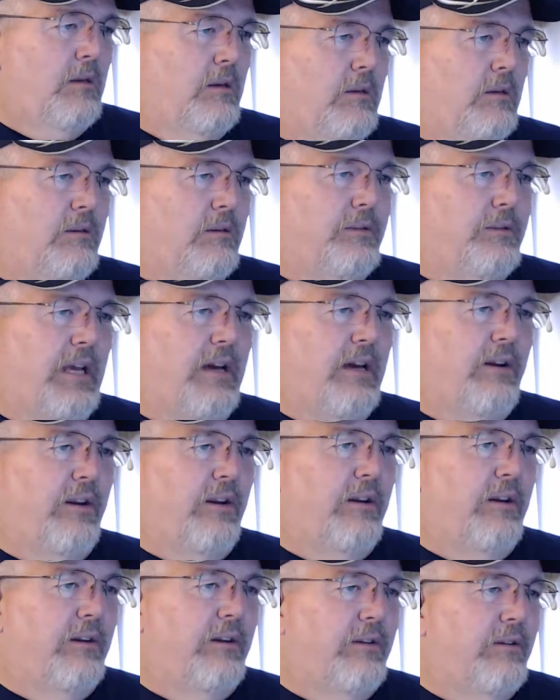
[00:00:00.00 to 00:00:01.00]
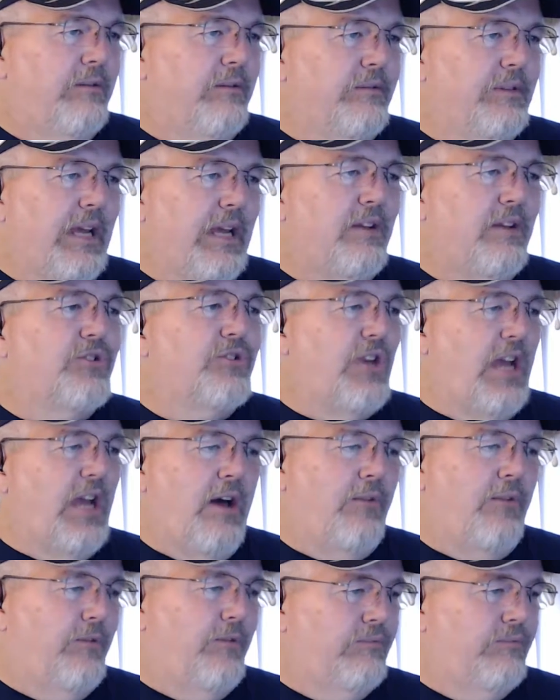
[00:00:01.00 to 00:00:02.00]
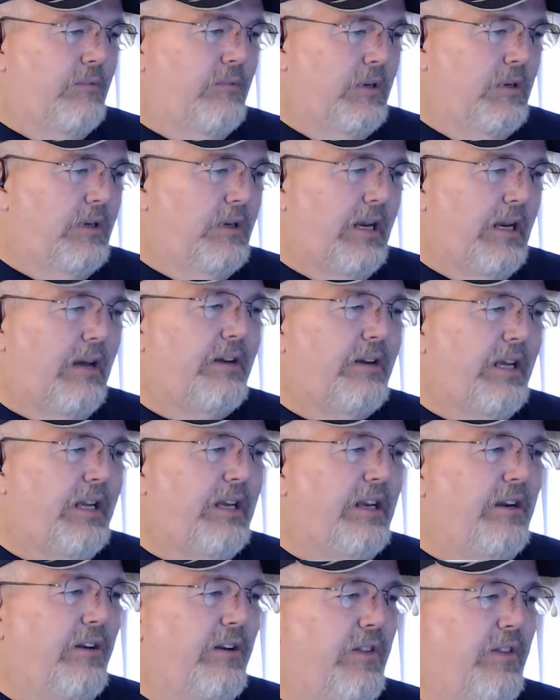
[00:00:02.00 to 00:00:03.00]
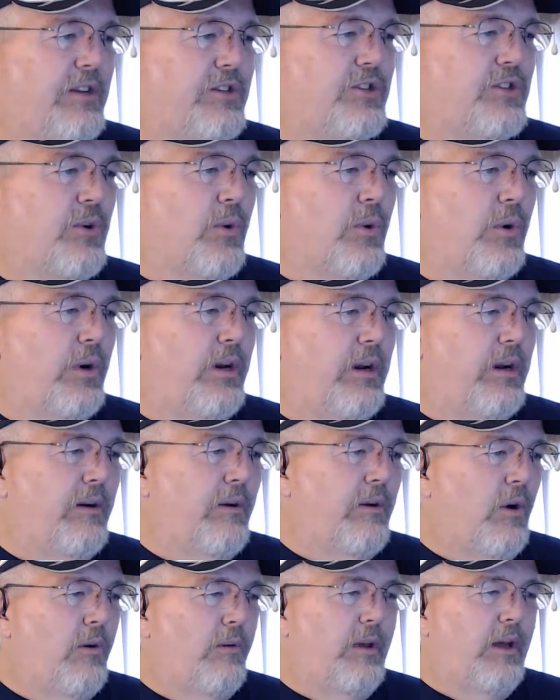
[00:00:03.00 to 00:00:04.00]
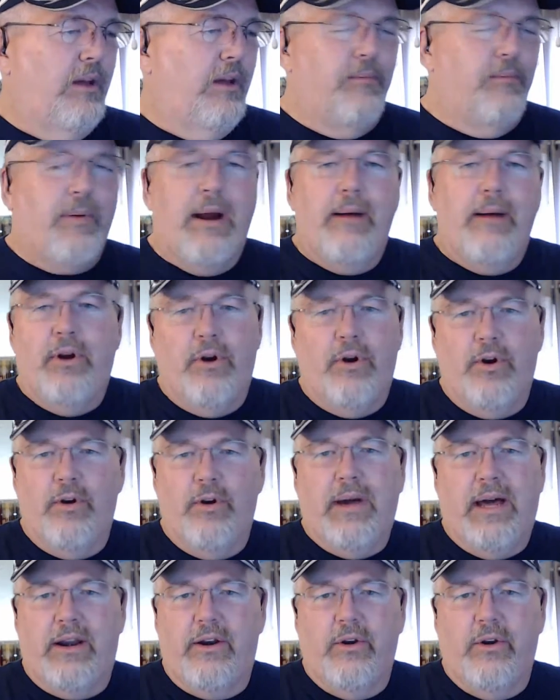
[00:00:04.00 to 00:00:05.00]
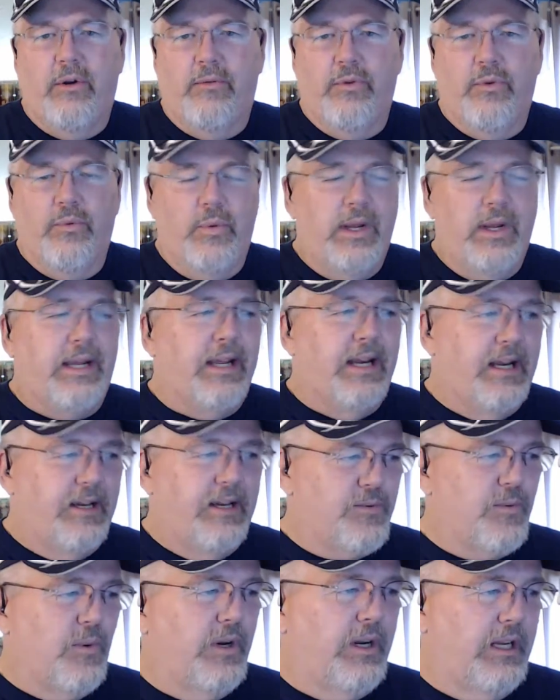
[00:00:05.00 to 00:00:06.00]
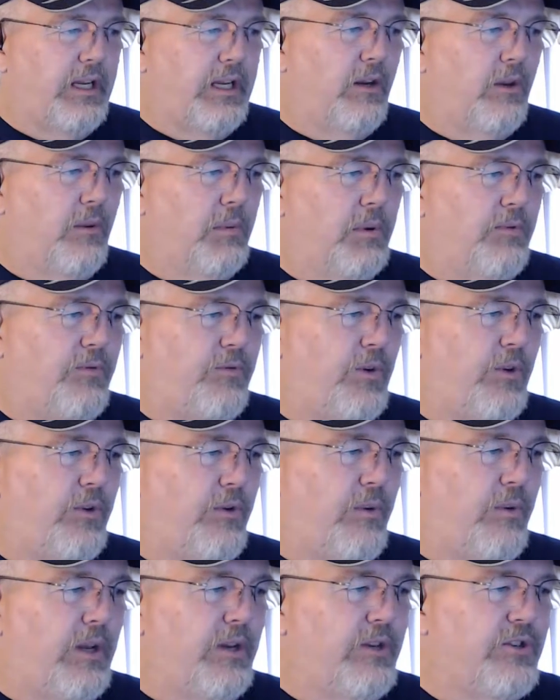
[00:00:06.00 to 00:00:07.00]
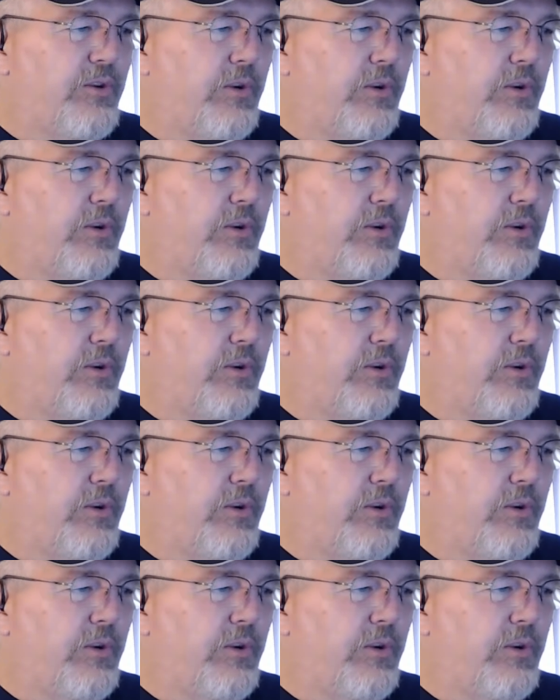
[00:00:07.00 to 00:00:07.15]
down south. I'll get into that story here. You probably heard about it over the weekend. I just want to get a little bit further into it.